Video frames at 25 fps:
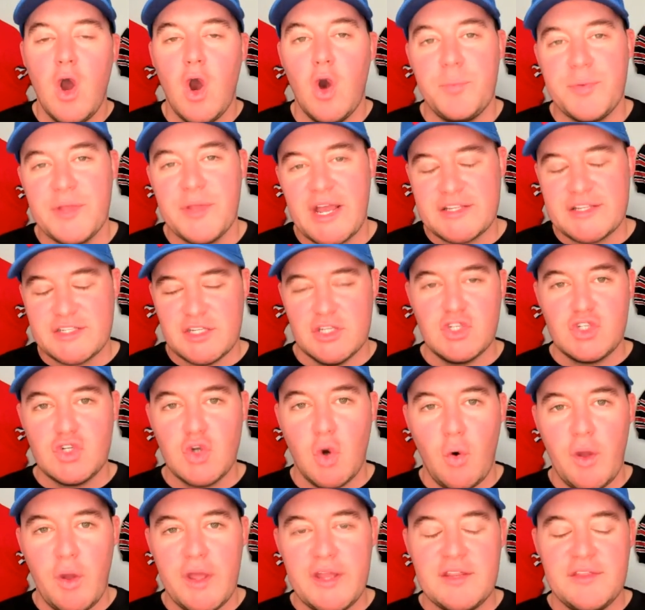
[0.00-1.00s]
Hope you guys
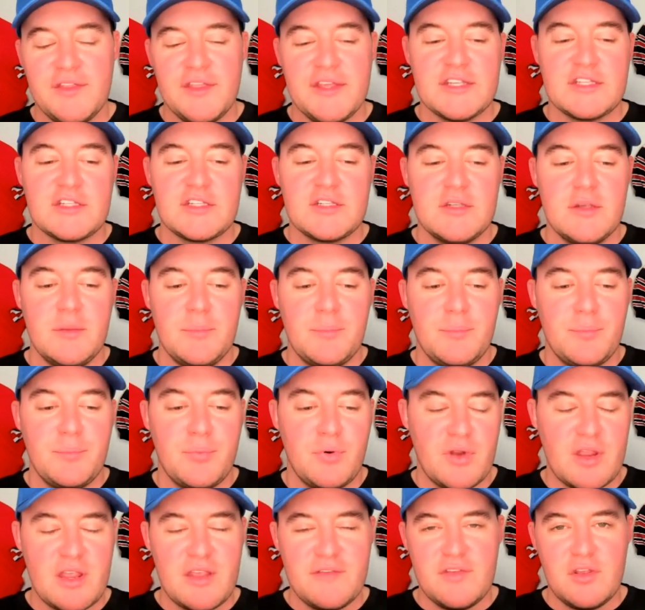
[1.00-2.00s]
enjoyed this
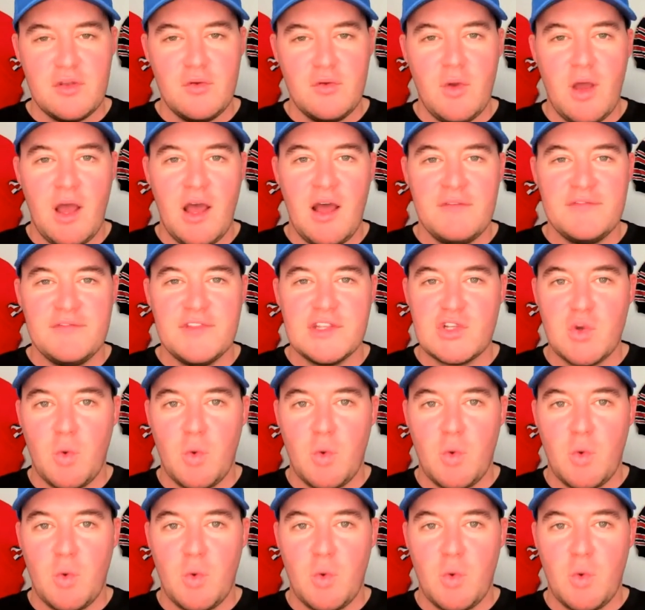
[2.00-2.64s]
preview of